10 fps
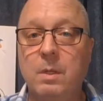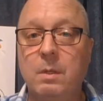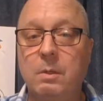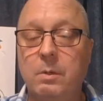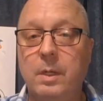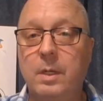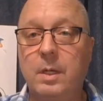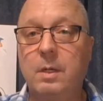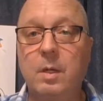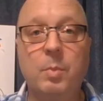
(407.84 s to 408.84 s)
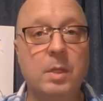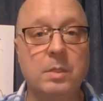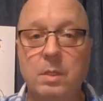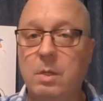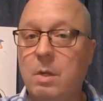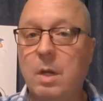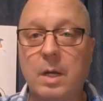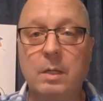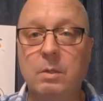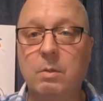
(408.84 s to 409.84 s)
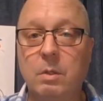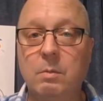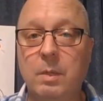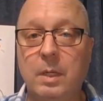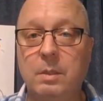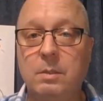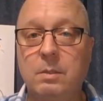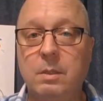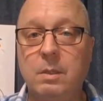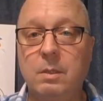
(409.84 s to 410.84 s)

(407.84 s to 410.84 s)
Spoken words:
the credit card companies and not Coinbase